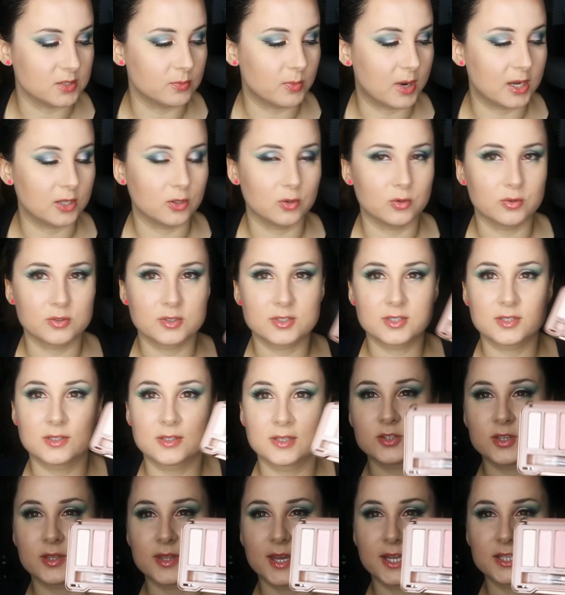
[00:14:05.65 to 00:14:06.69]
my looks.
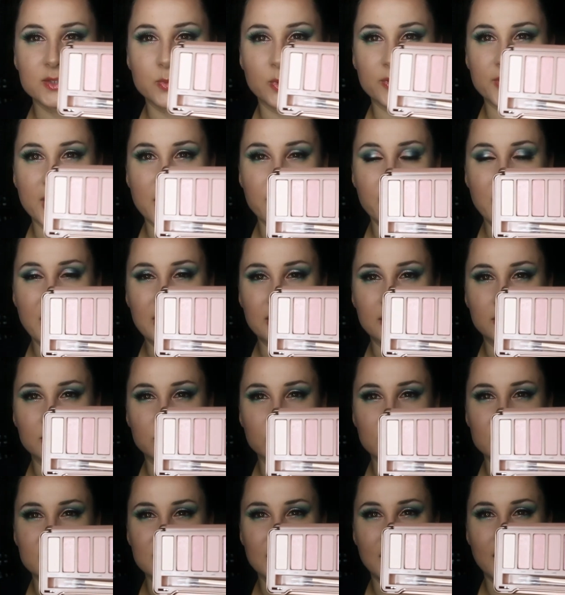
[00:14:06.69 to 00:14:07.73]
So that's what that palette
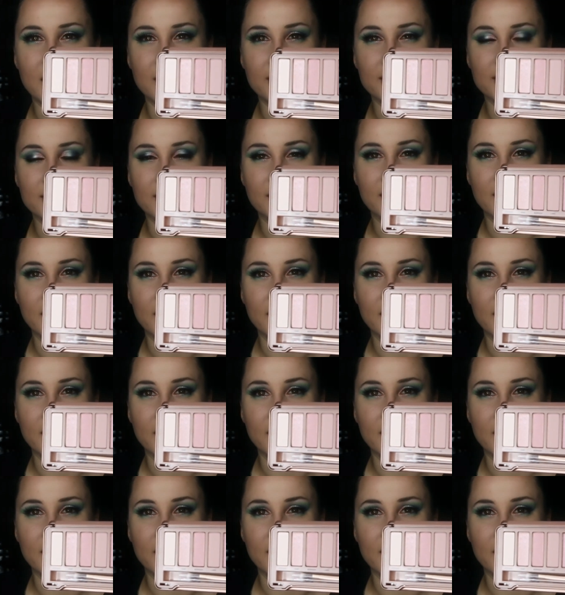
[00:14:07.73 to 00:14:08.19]
looks like.